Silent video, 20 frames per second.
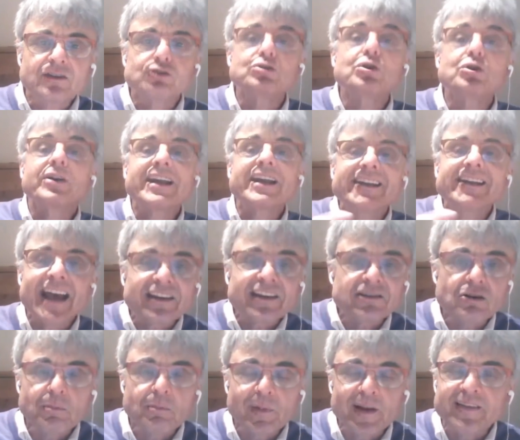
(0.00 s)
During
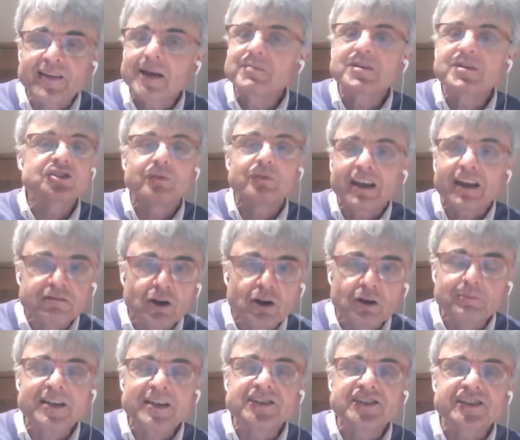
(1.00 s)
natural pandemics, we have
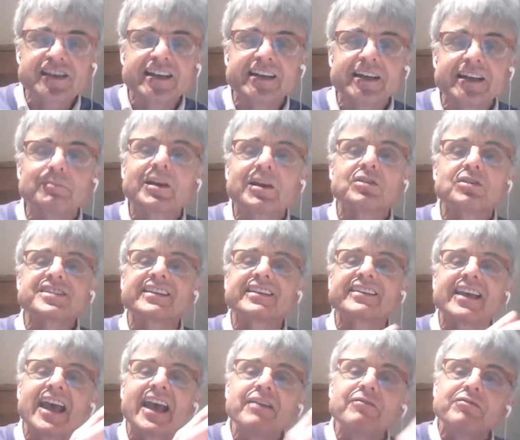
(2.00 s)
not been seeing it, because
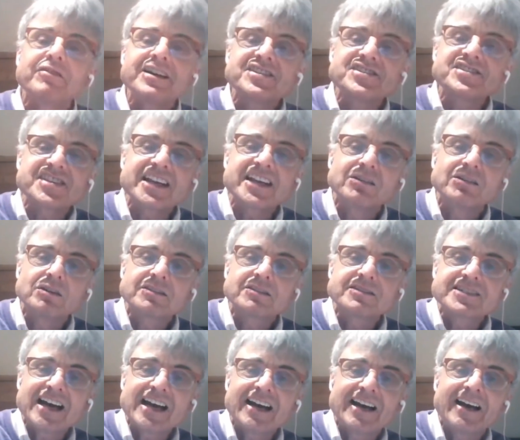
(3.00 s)
at every single
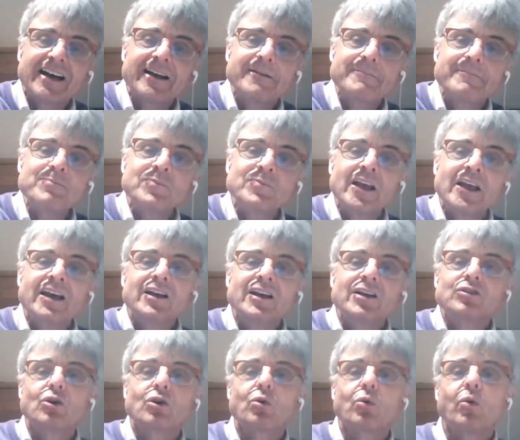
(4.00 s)
time
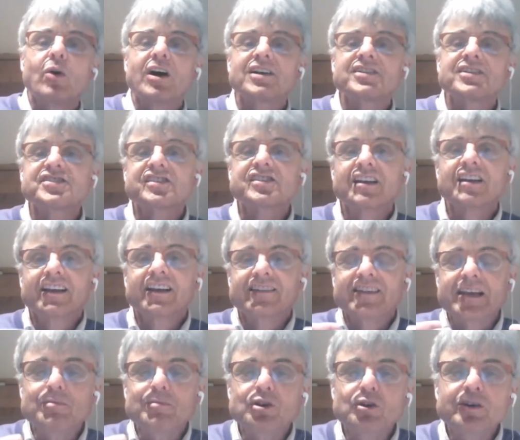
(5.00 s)
the
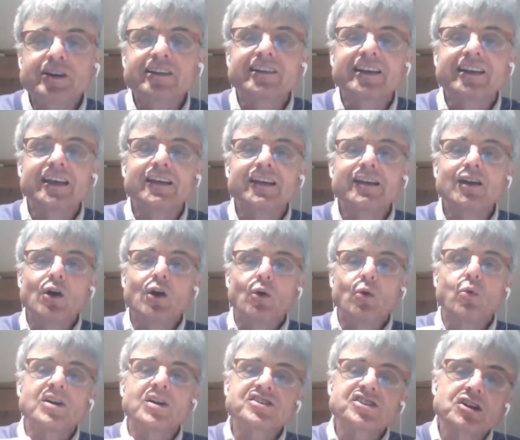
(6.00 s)
immunity
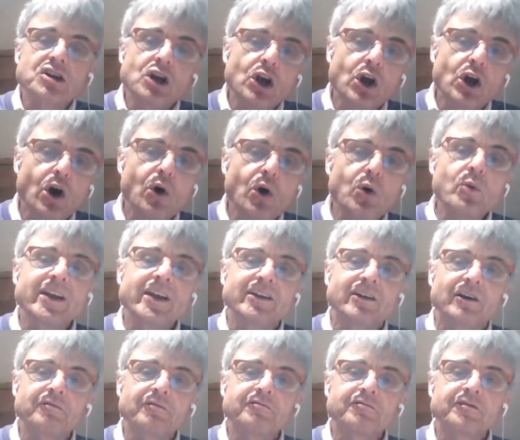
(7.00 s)
was low
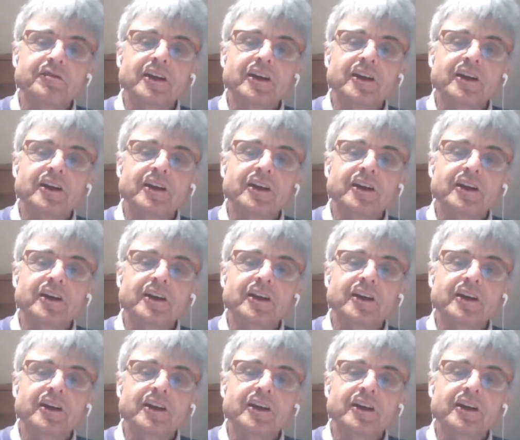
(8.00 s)
enough